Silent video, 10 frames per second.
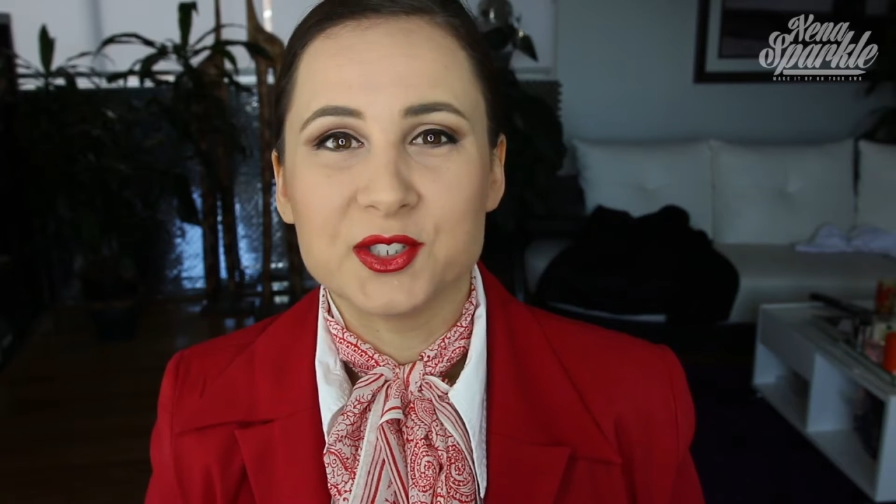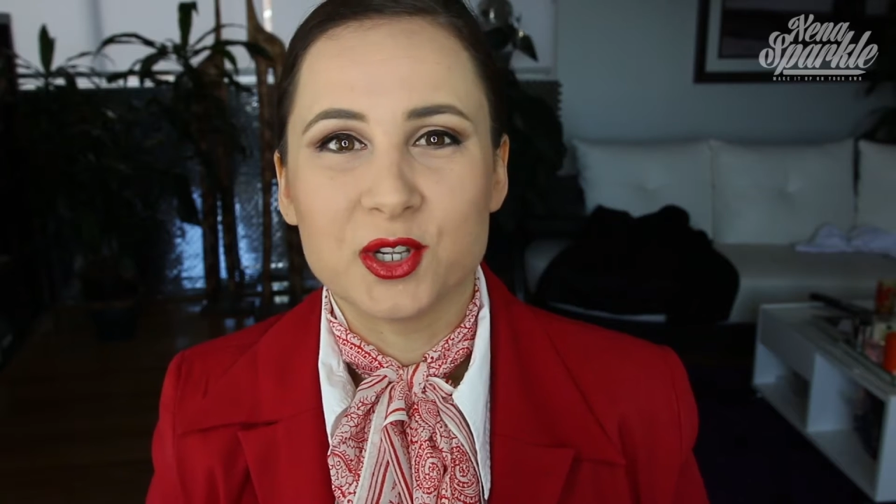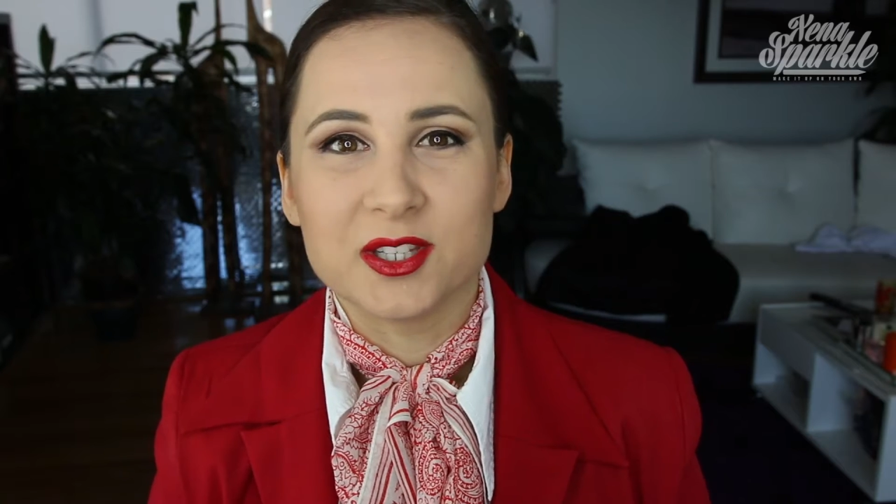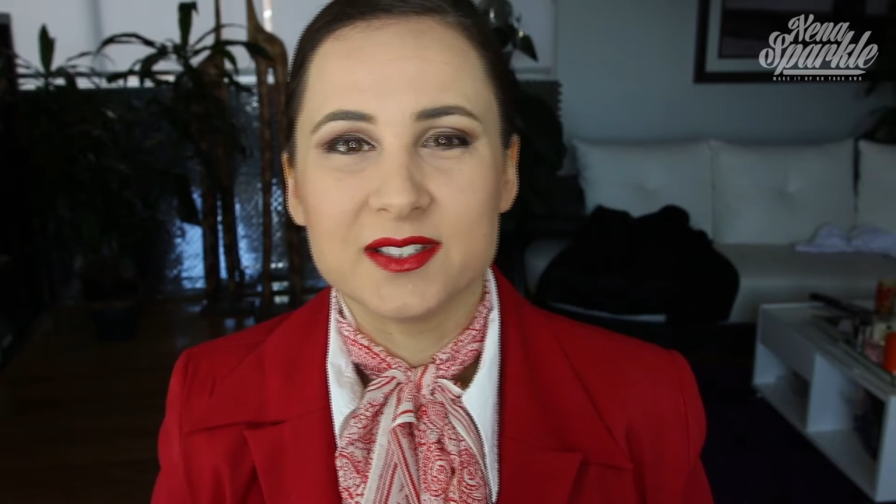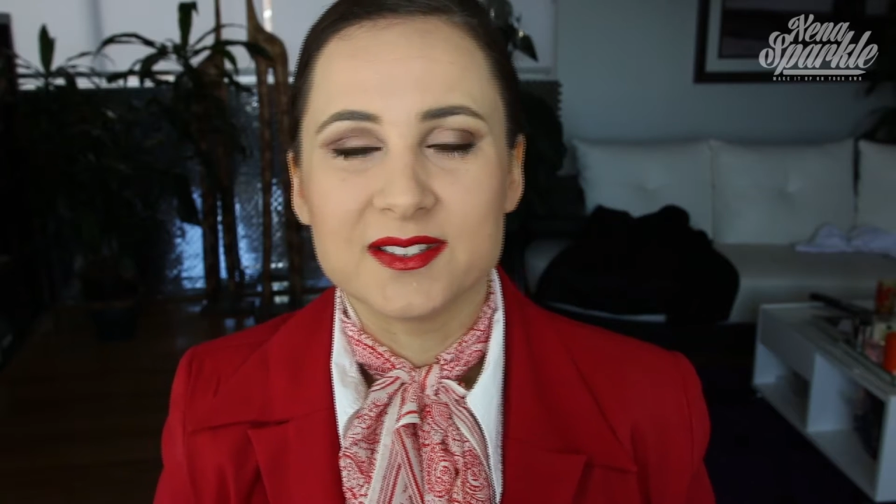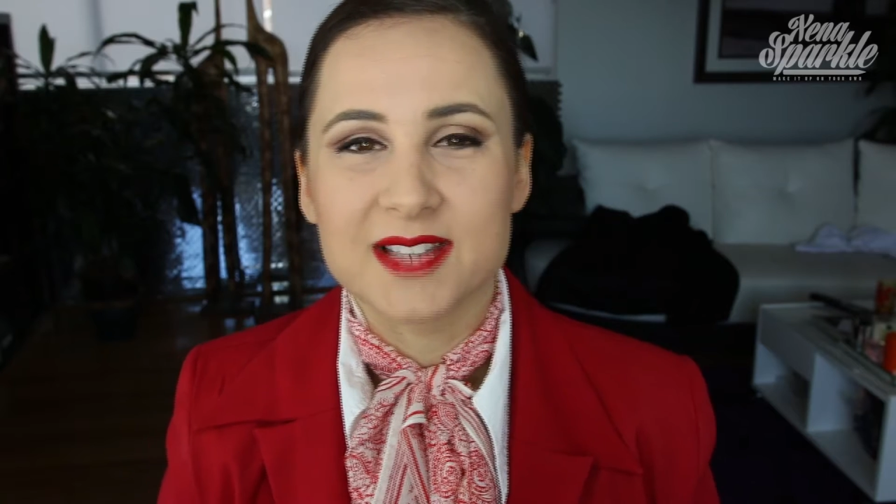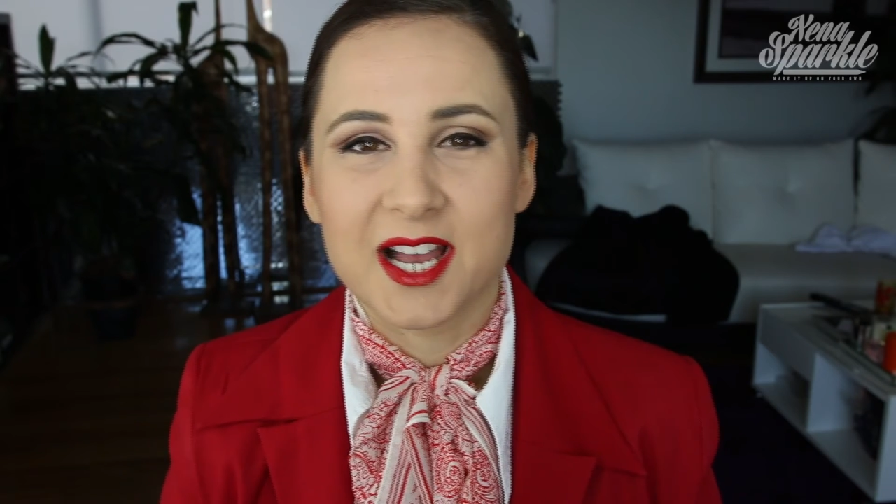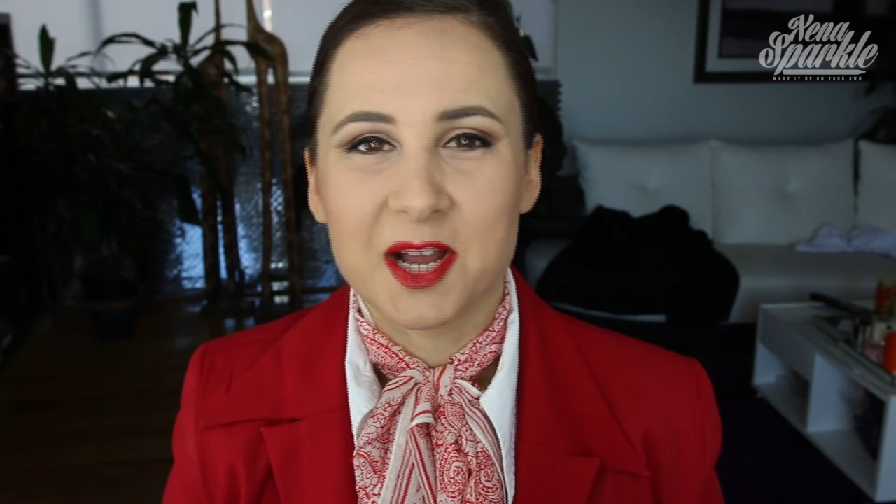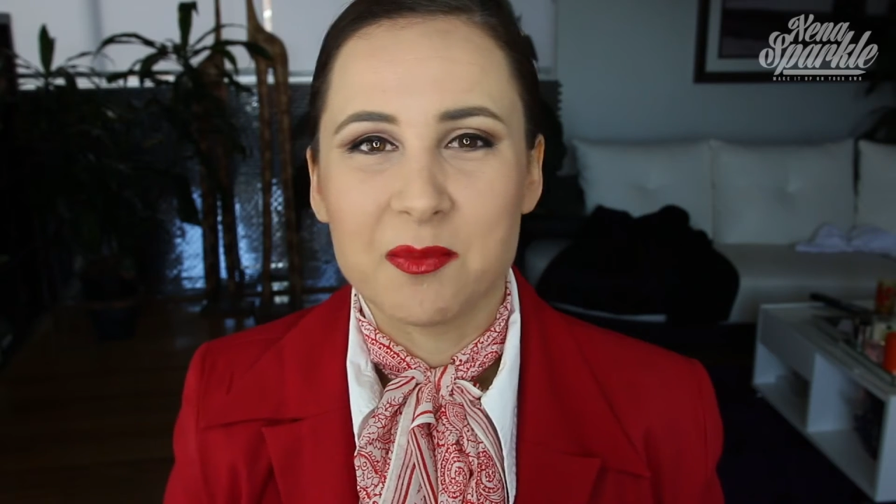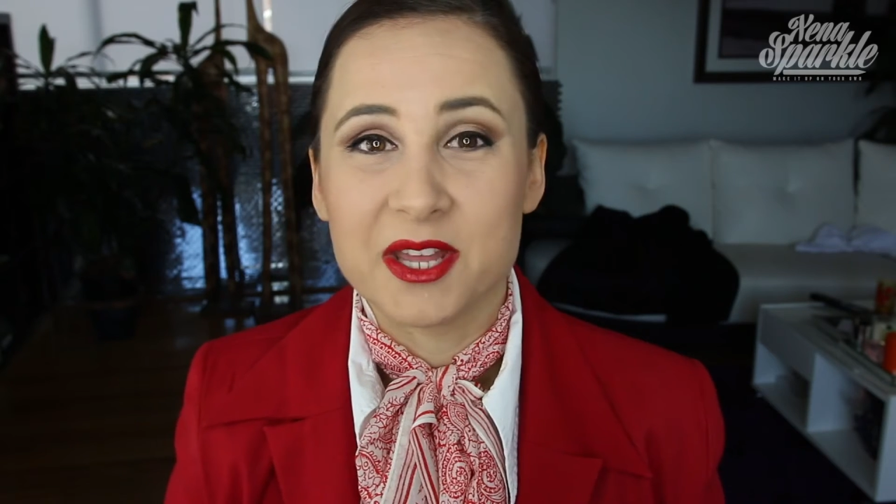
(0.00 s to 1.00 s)

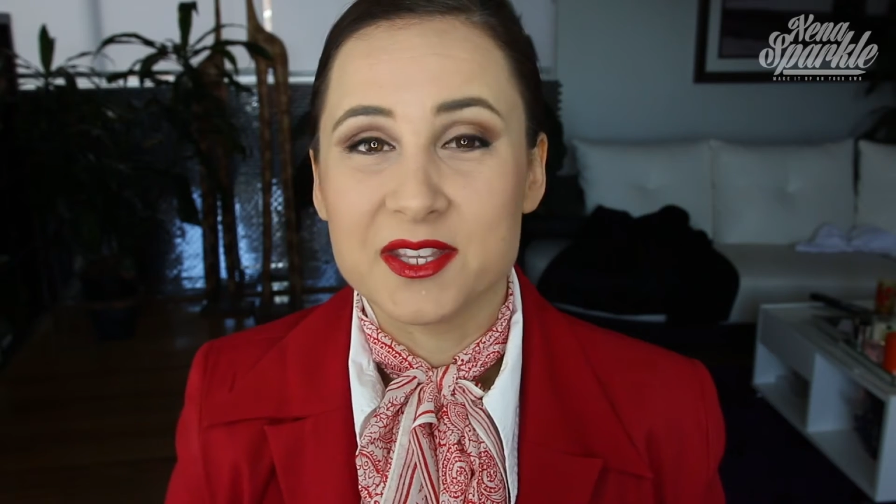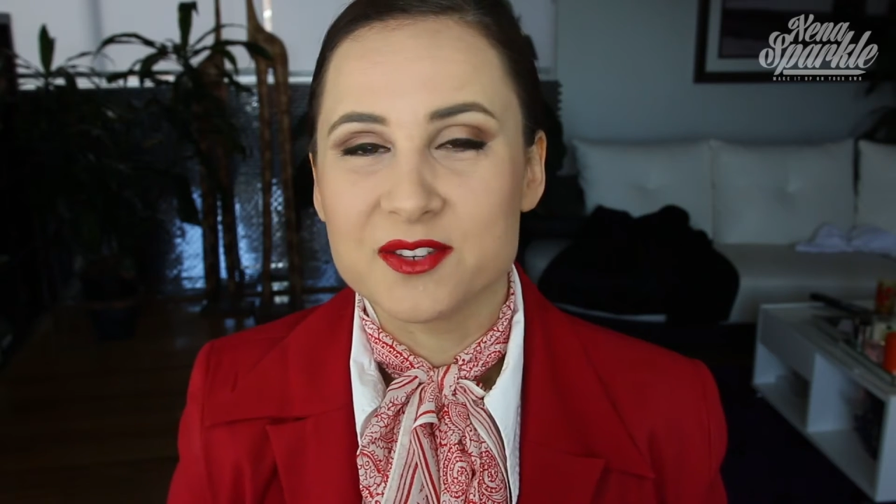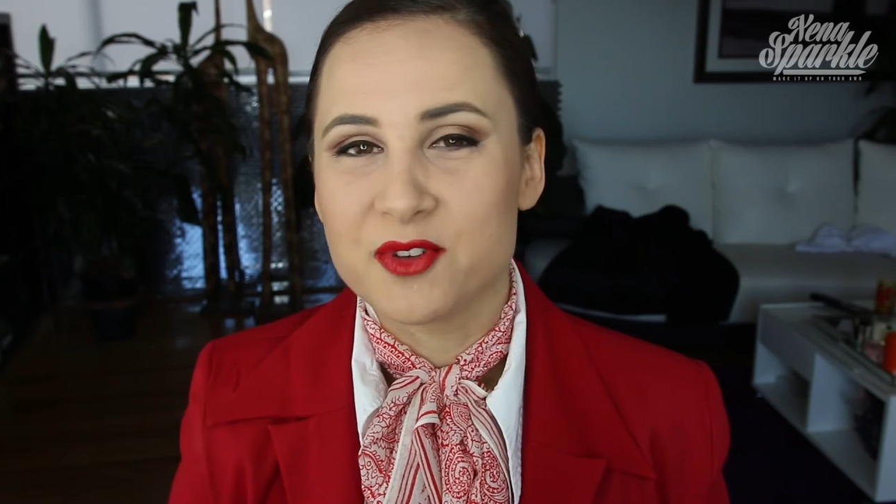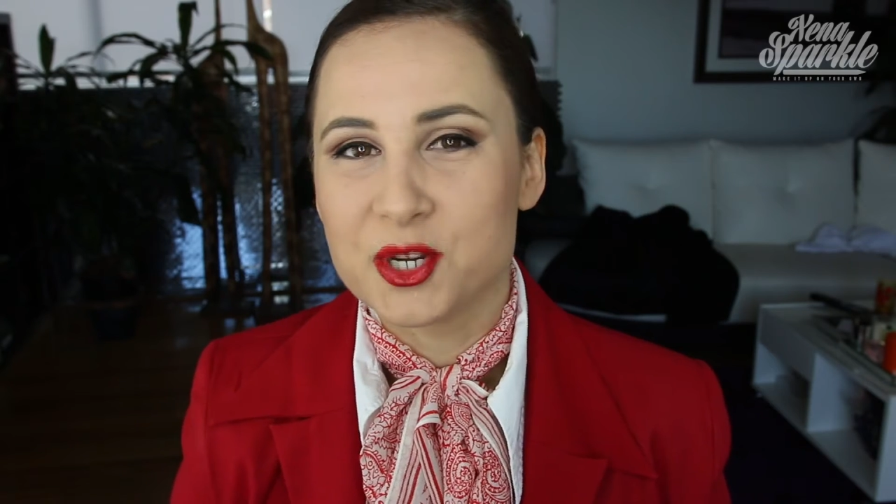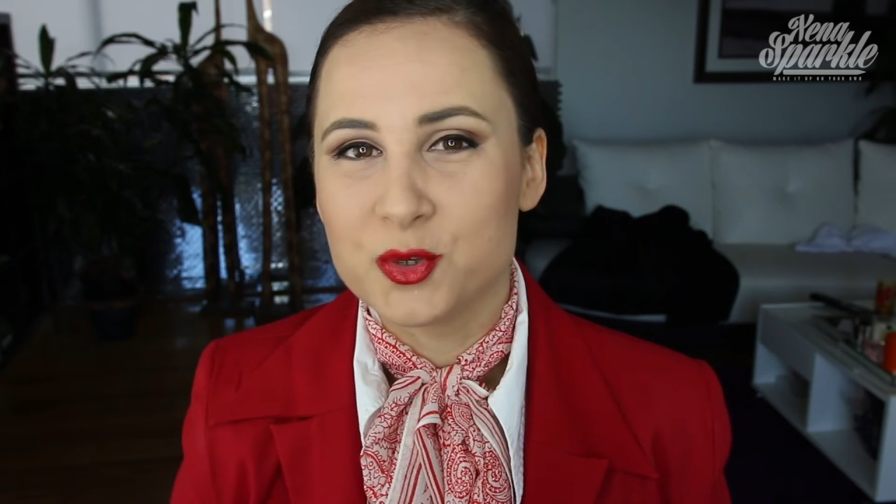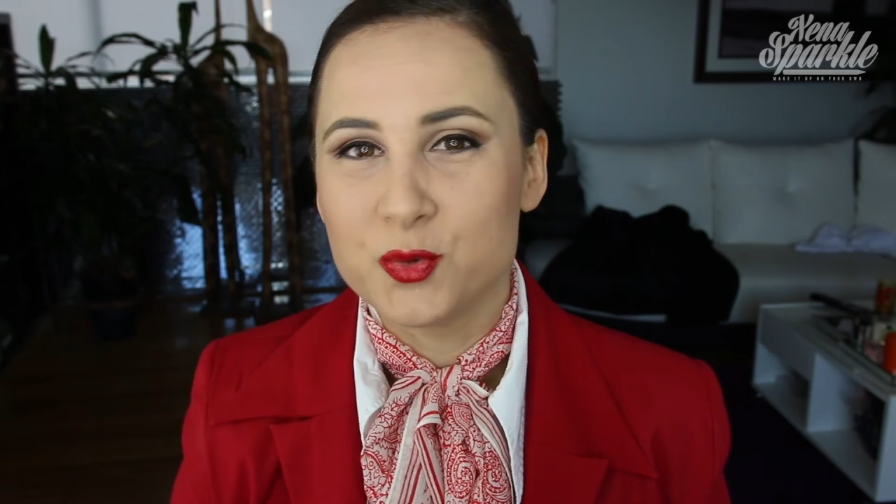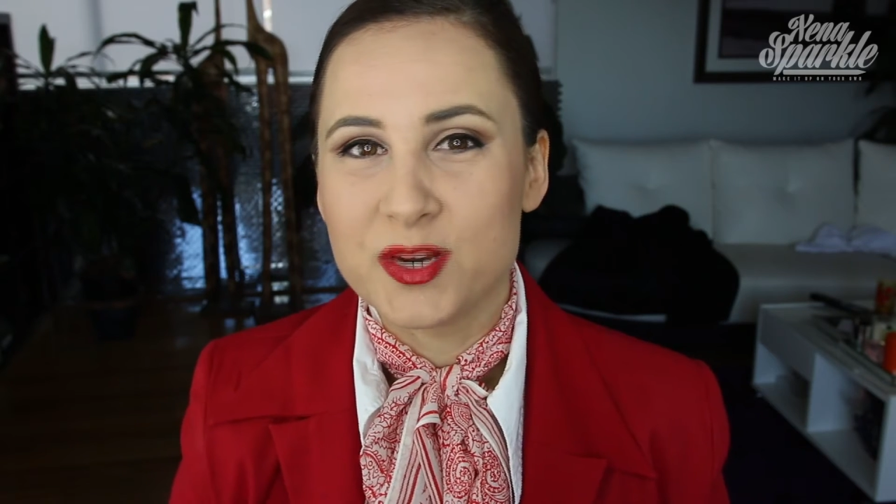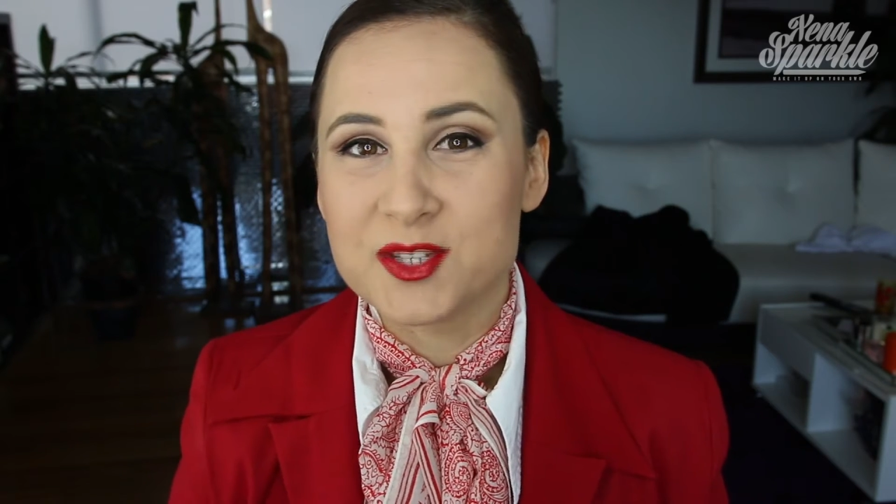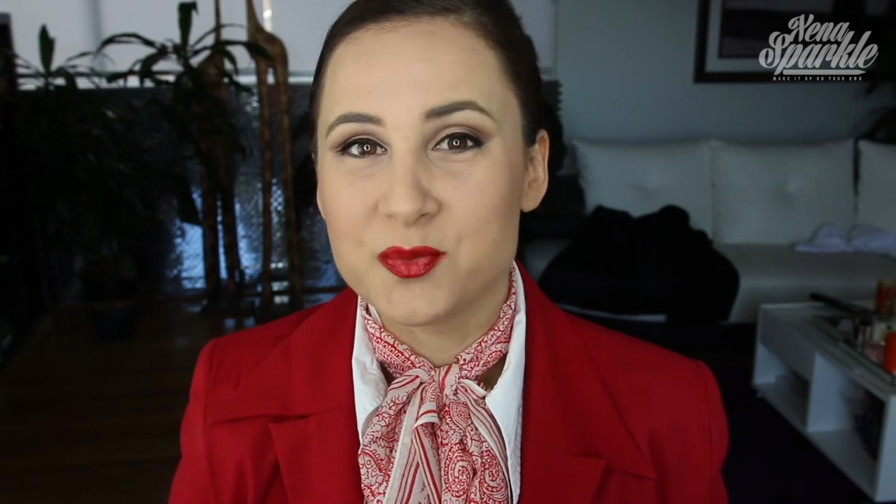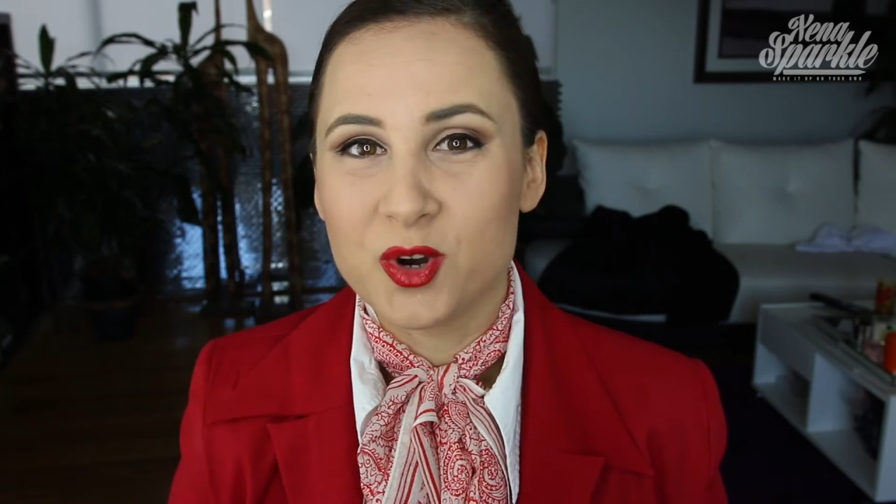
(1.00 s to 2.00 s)
and there's a very good
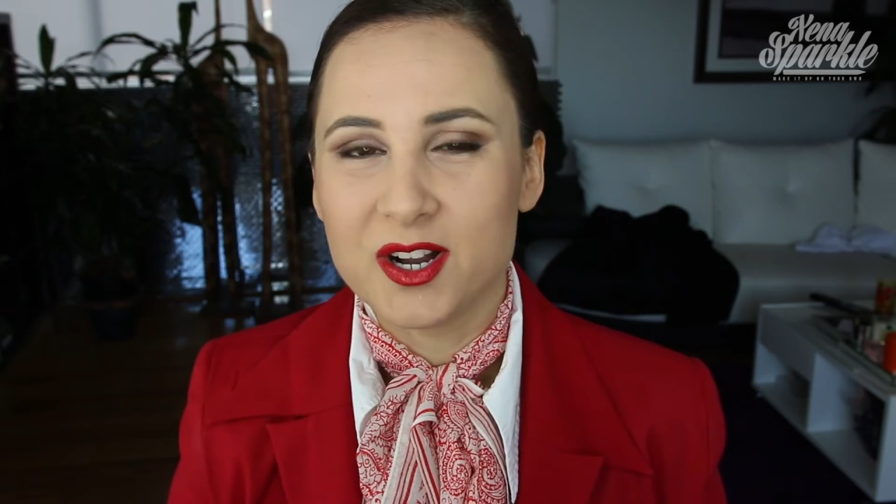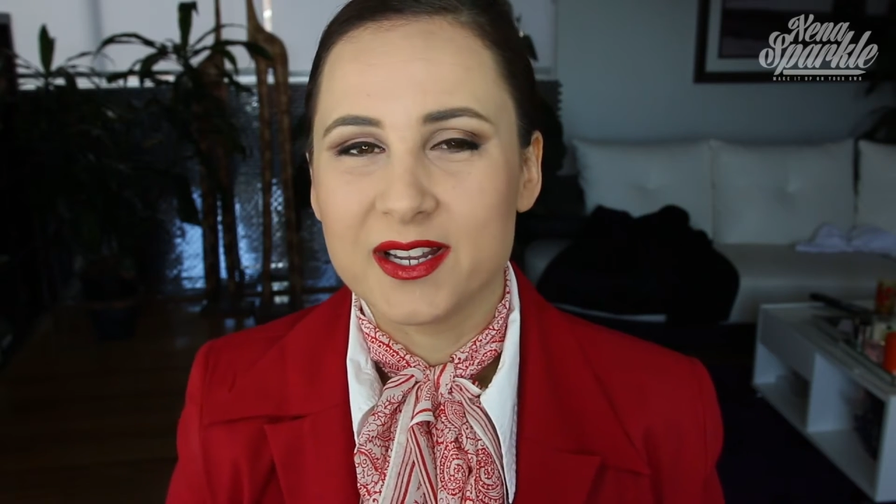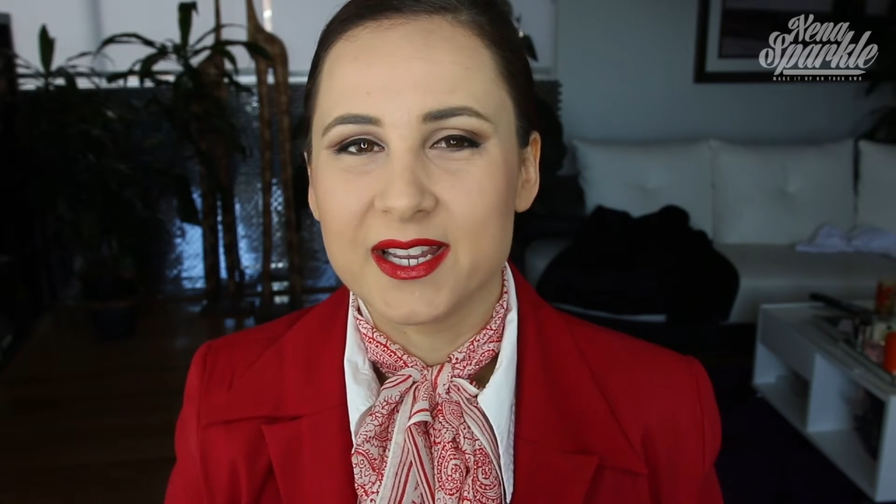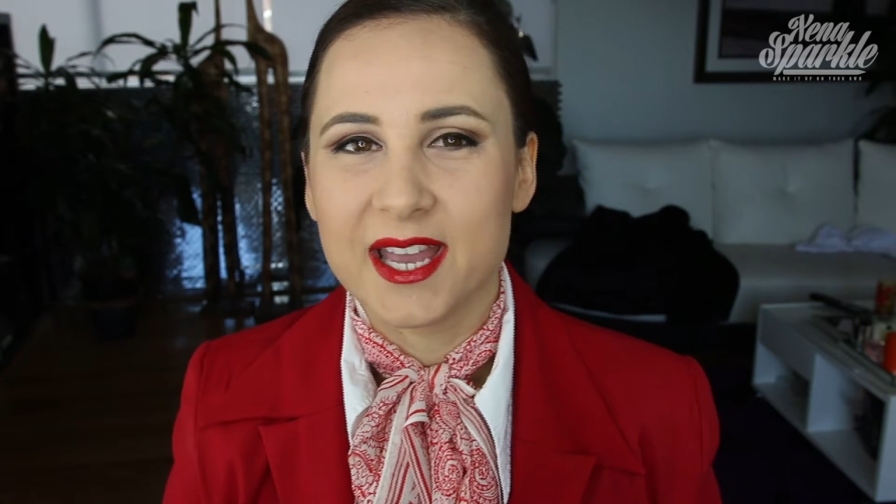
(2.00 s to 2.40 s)
reason why.